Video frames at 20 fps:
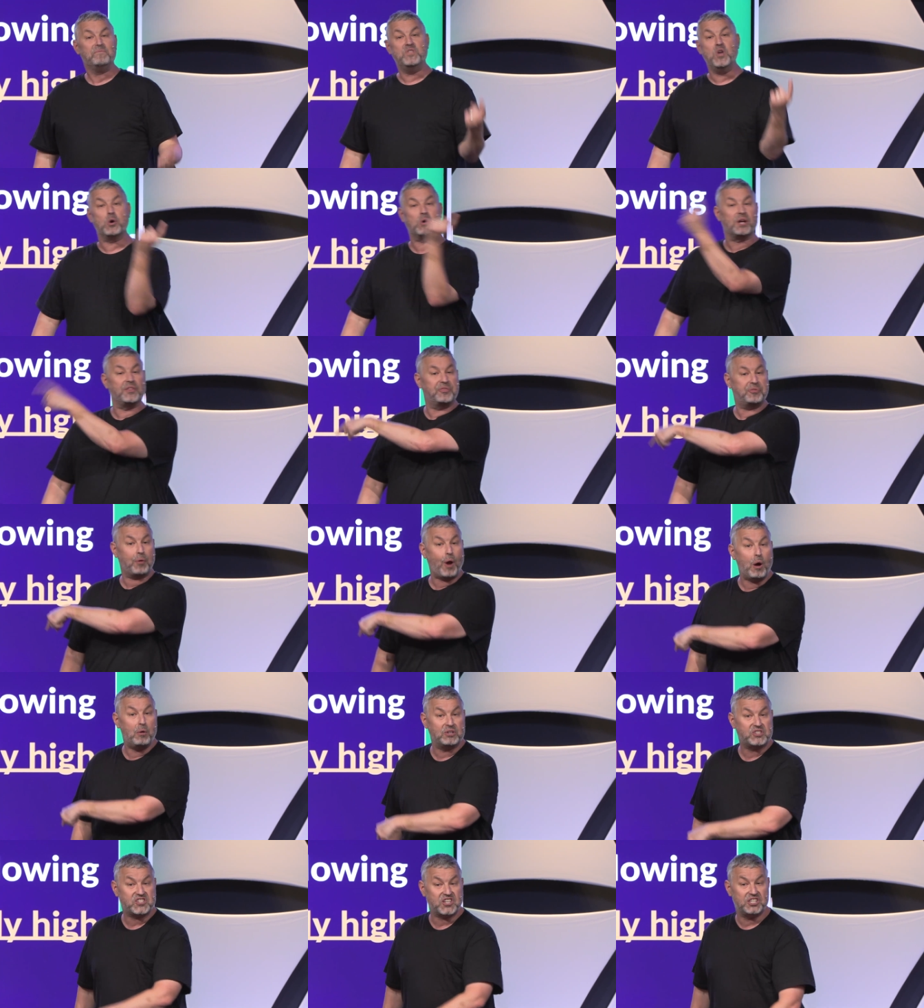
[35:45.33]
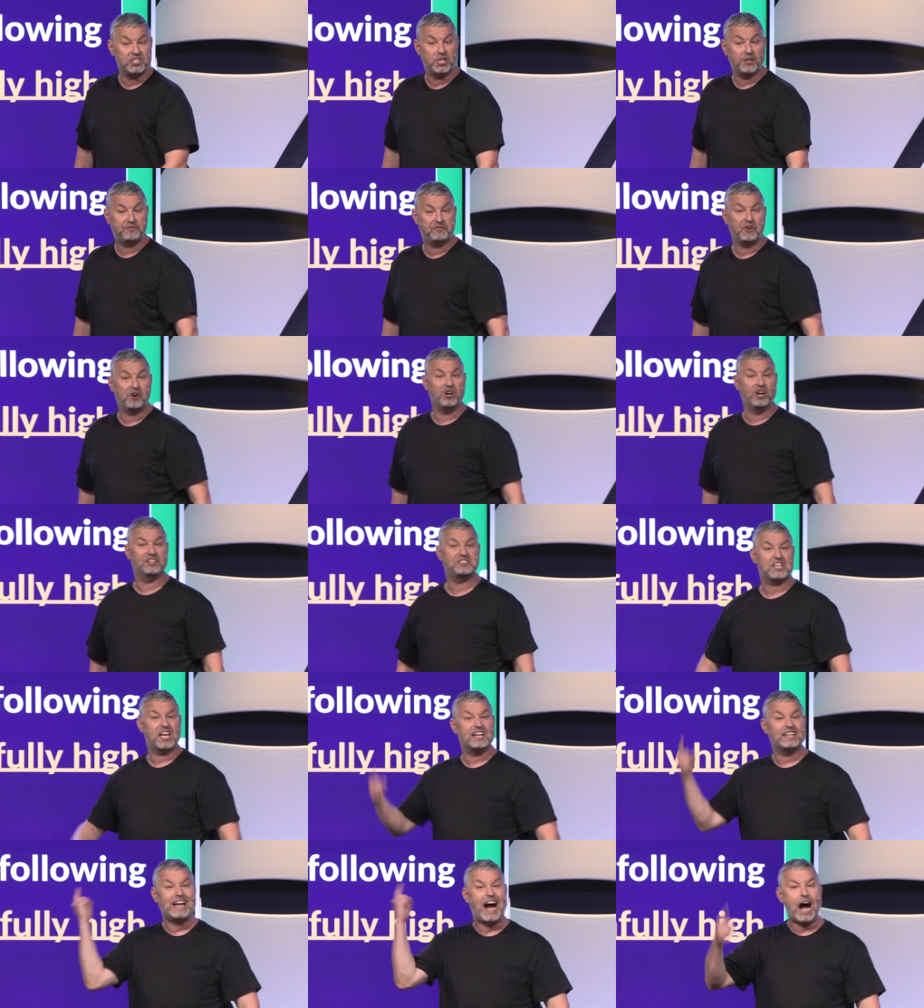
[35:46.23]
You can throw us into the
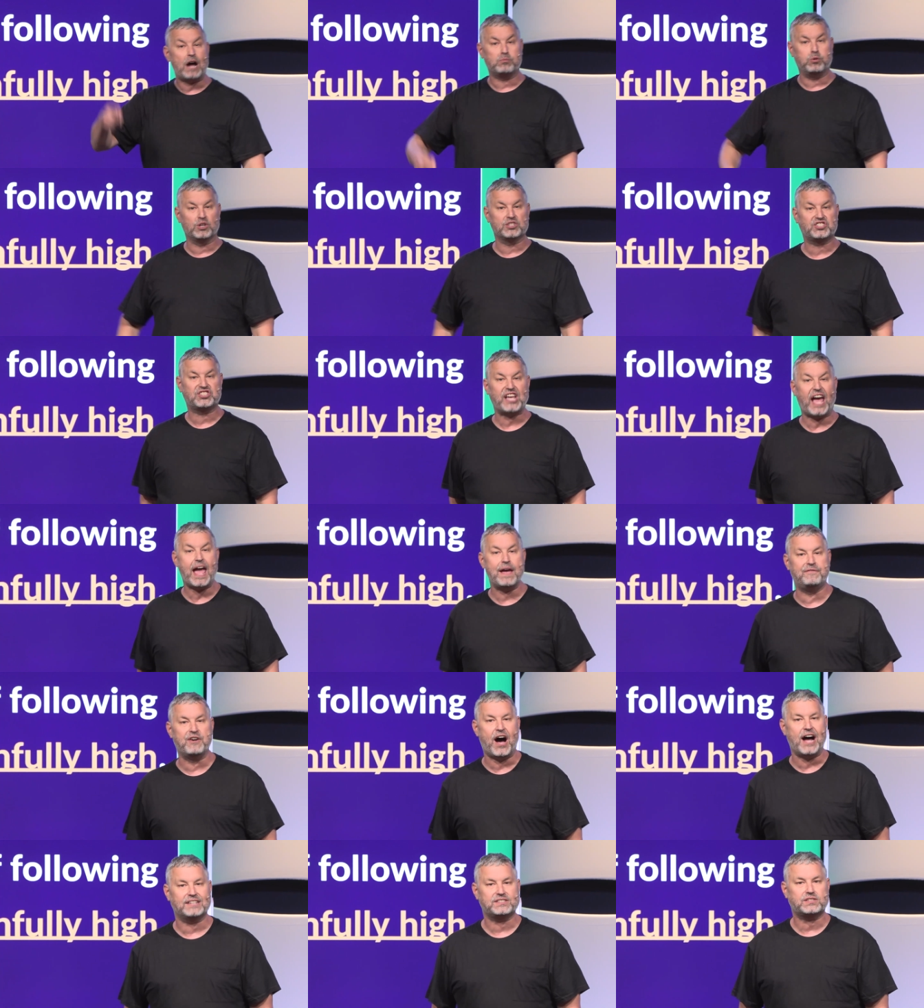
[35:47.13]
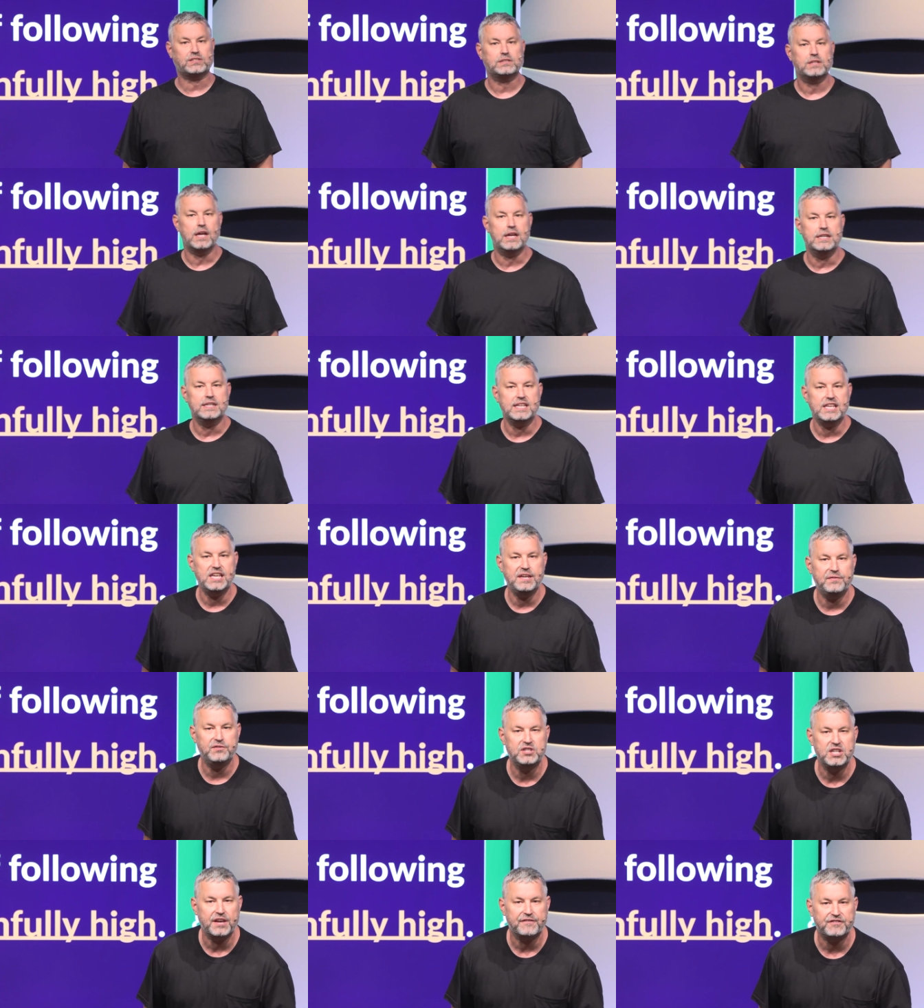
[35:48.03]
furnace and God will save us. And
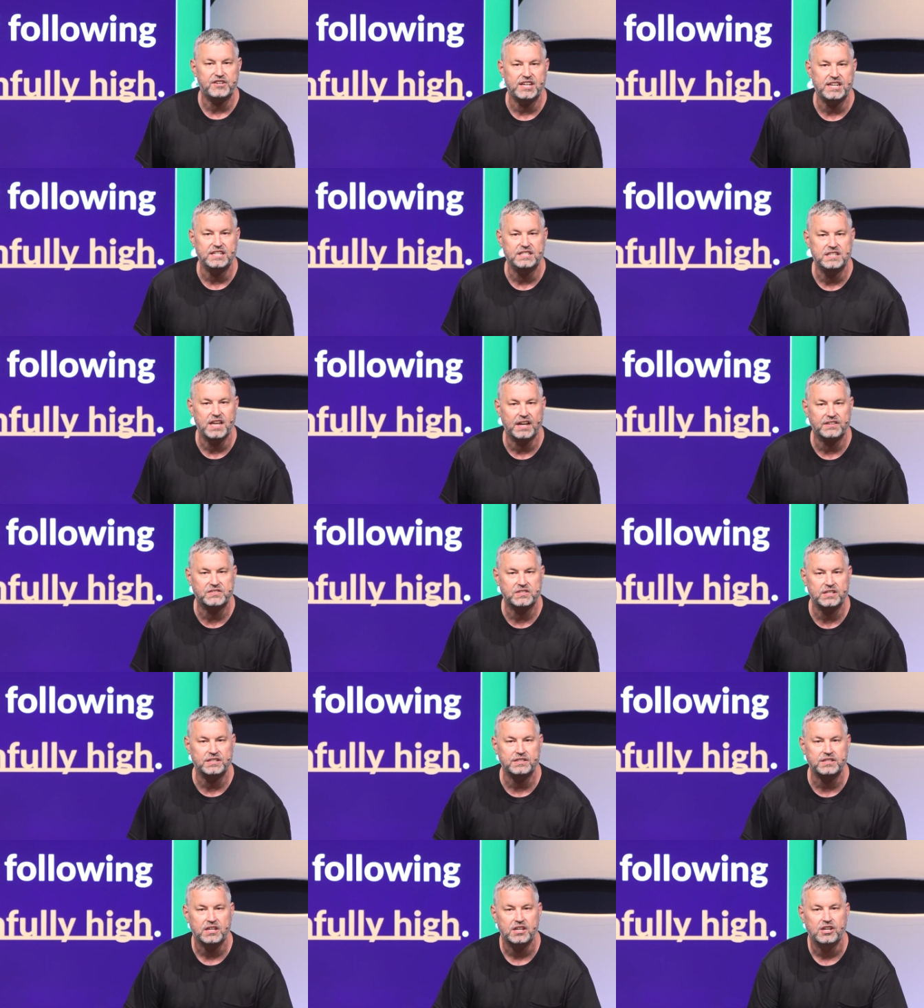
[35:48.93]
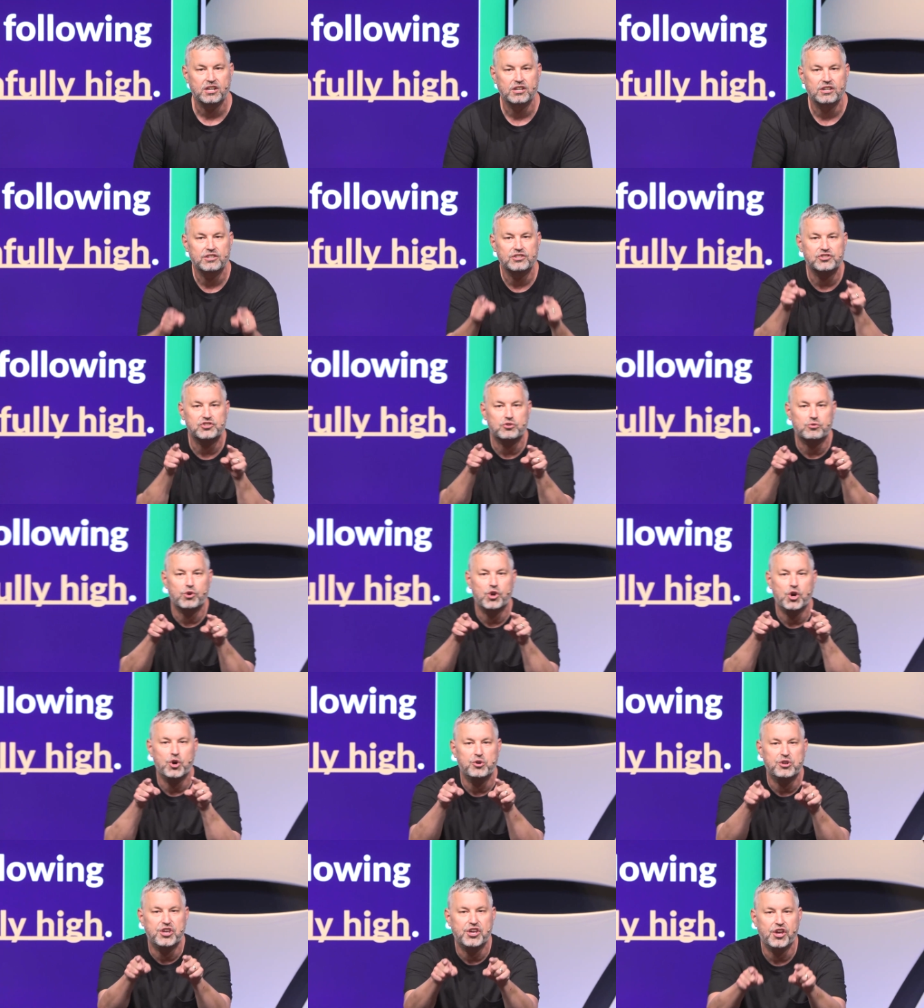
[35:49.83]
even if He doesn't, screw
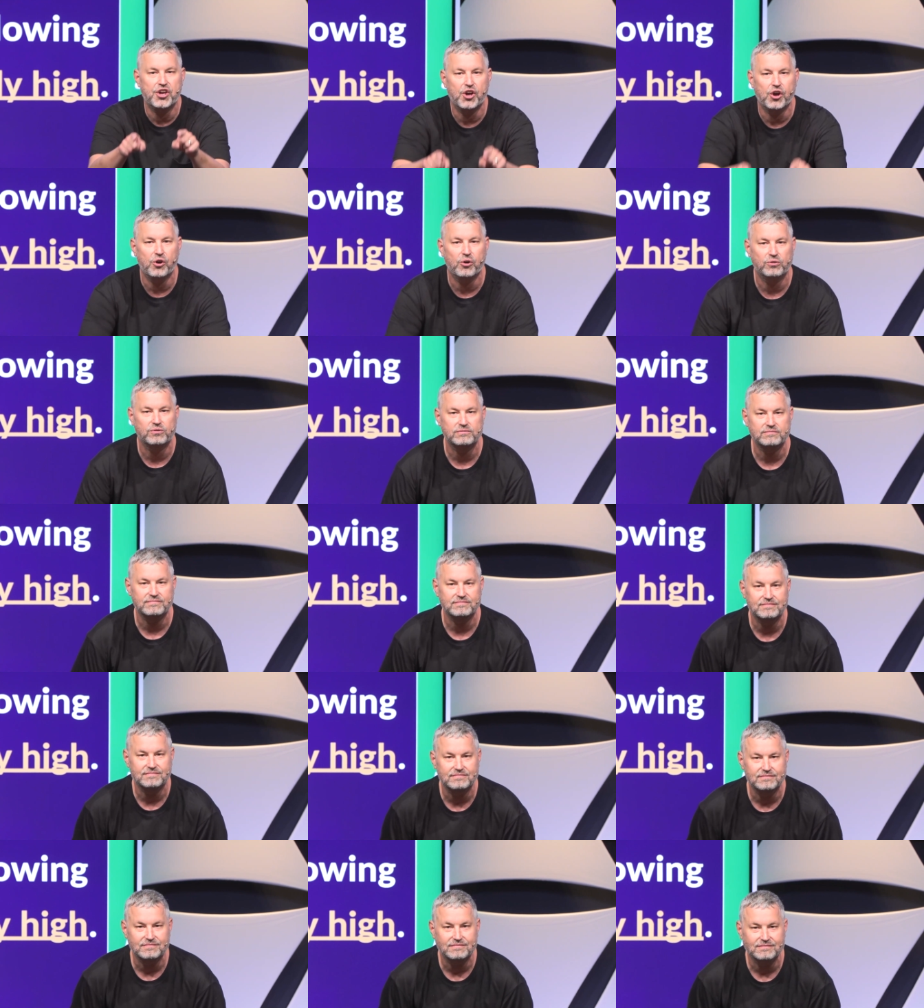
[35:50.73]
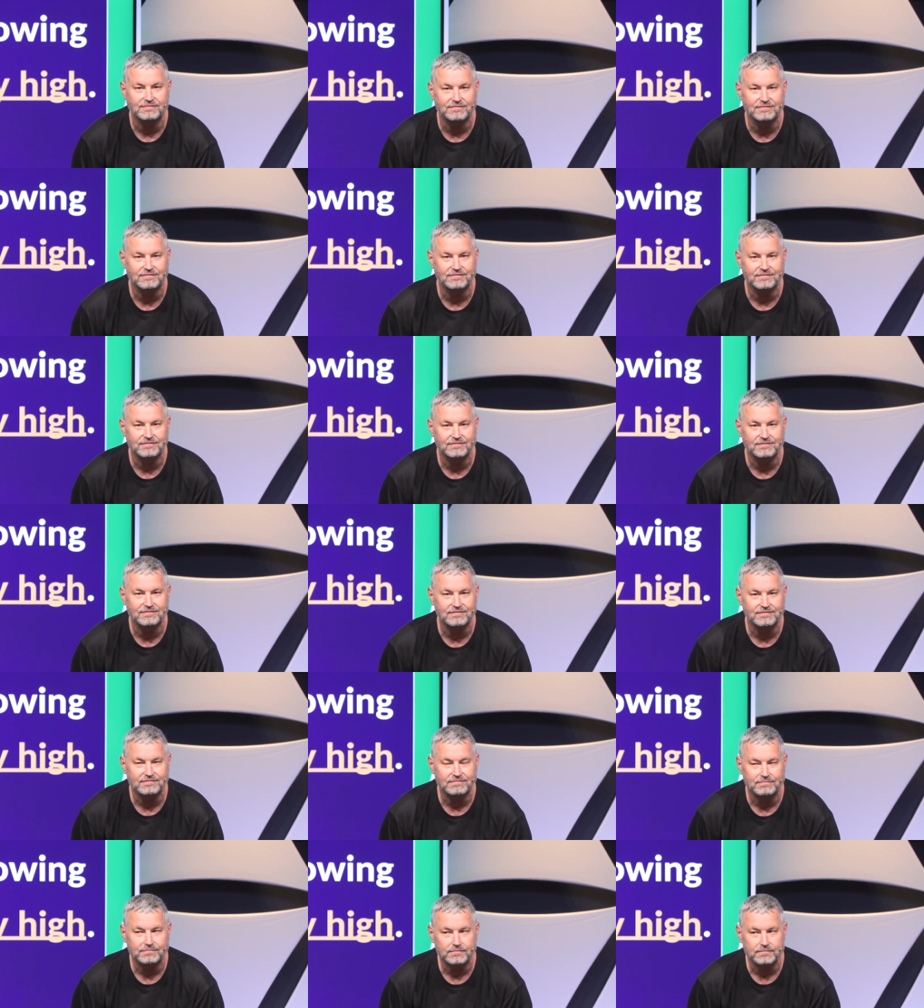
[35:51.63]

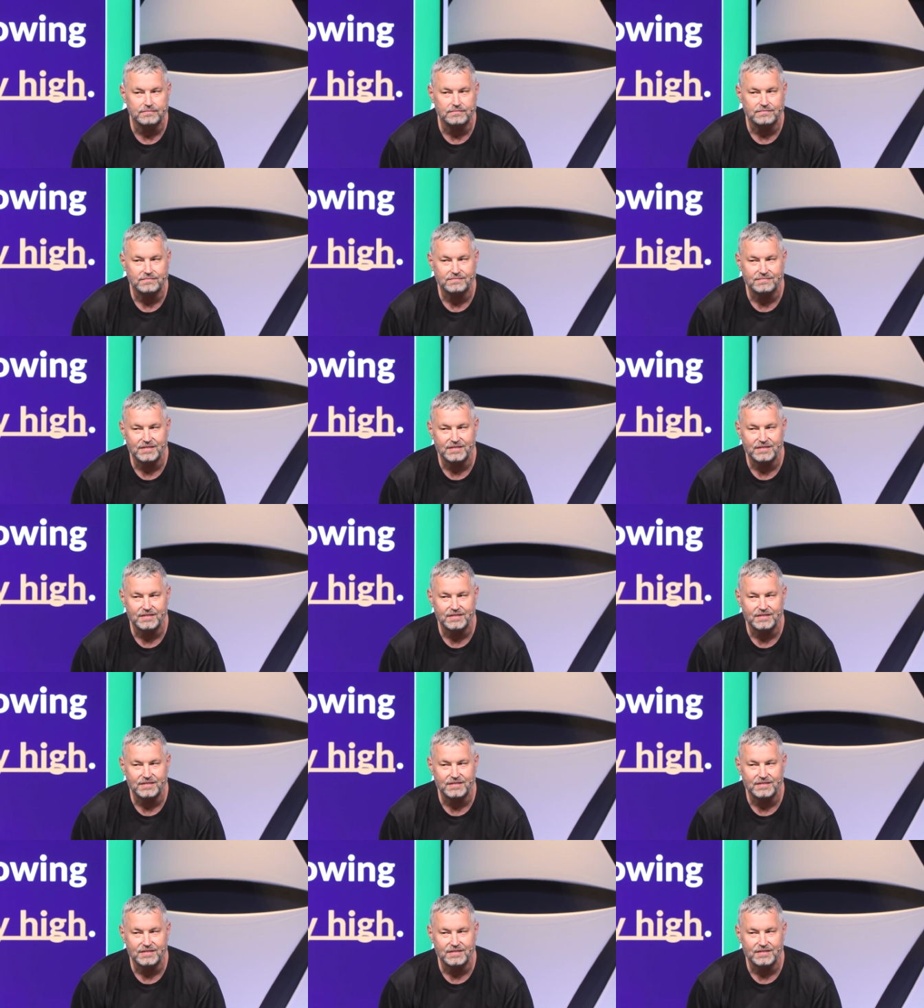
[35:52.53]
you.